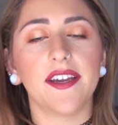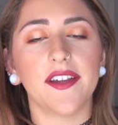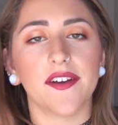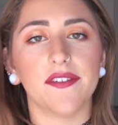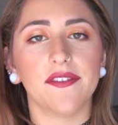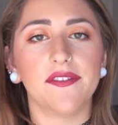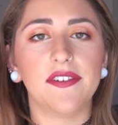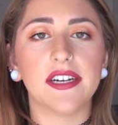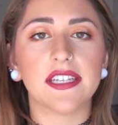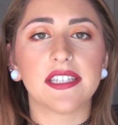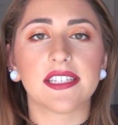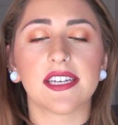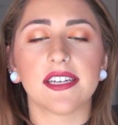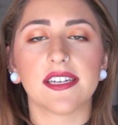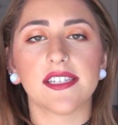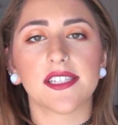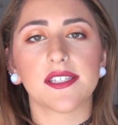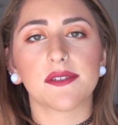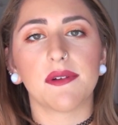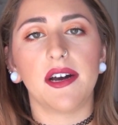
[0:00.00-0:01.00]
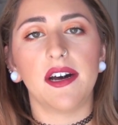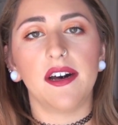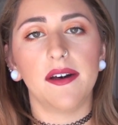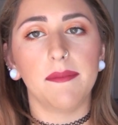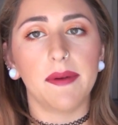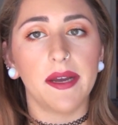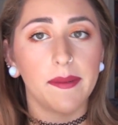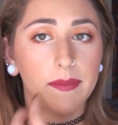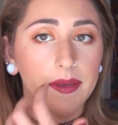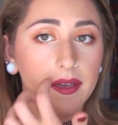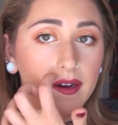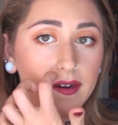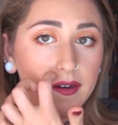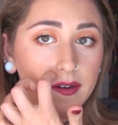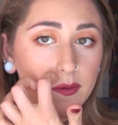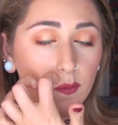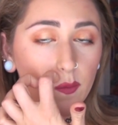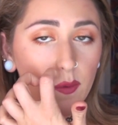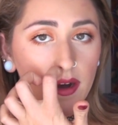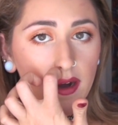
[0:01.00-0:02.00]
your foot's gonna swell, it might be hard
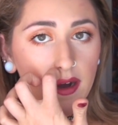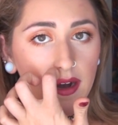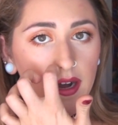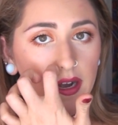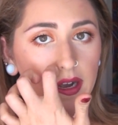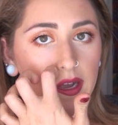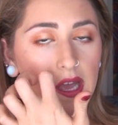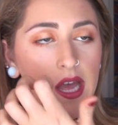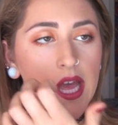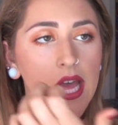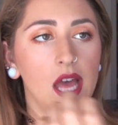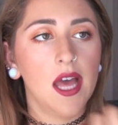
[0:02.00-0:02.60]
to walk,